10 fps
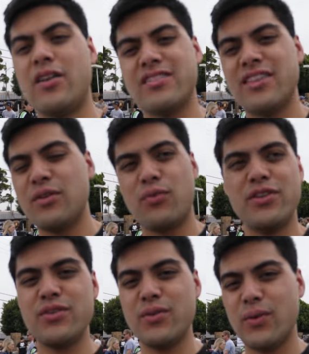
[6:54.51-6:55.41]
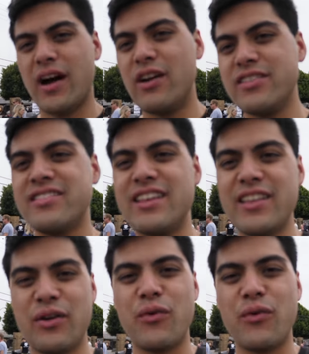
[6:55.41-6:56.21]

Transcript: Honestly, what do you honestly like?